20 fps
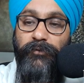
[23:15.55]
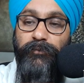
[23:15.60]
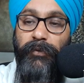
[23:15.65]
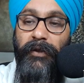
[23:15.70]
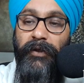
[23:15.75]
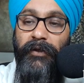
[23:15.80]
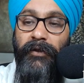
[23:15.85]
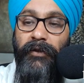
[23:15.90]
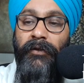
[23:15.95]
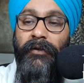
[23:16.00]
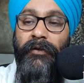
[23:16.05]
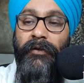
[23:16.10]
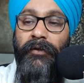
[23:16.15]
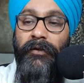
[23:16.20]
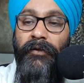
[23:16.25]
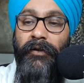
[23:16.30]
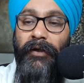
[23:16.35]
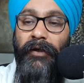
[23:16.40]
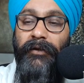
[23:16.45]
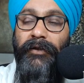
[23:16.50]
But
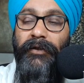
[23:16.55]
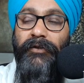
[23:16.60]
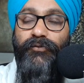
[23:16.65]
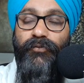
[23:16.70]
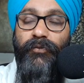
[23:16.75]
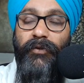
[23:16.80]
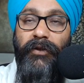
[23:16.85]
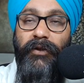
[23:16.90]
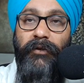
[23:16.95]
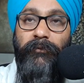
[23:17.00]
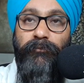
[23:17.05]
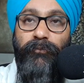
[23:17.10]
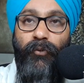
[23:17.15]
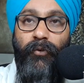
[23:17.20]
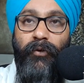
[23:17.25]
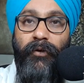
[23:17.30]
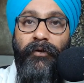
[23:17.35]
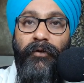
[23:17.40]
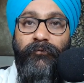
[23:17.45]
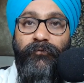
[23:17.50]
I think it's really
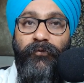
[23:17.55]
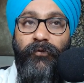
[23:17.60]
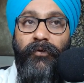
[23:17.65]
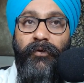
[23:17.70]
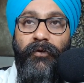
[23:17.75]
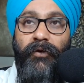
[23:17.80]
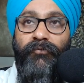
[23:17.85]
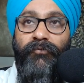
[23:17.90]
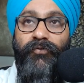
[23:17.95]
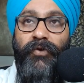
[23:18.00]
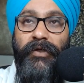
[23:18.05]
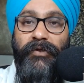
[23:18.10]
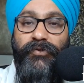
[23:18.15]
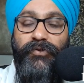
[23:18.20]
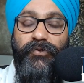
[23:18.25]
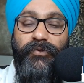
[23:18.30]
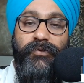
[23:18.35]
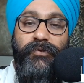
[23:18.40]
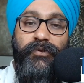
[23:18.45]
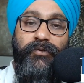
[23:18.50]
important for
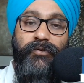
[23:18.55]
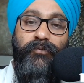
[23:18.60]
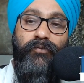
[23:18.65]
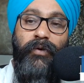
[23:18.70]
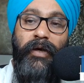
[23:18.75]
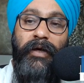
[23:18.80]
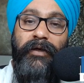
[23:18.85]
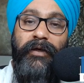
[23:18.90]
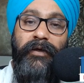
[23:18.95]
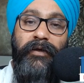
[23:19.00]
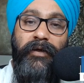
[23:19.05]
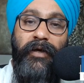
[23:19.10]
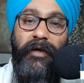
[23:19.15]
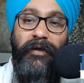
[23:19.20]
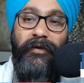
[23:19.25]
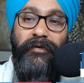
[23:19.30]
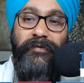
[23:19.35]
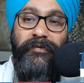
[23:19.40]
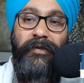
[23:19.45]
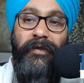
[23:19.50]
investors to
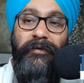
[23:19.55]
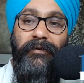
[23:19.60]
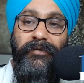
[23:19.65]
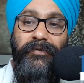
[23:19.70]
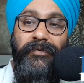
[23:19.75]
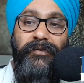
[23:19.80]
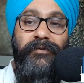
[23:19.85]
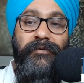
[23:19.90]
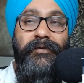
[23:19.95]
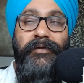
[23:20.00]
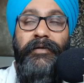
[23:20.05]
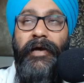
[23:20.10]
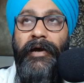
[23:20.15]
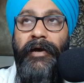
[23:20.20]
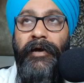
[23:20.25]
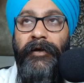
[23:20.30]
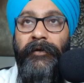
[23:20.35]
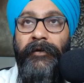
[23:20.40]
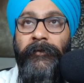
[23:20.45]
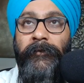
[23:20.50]
recognize that this is
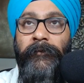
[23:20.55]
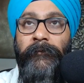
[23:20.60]
not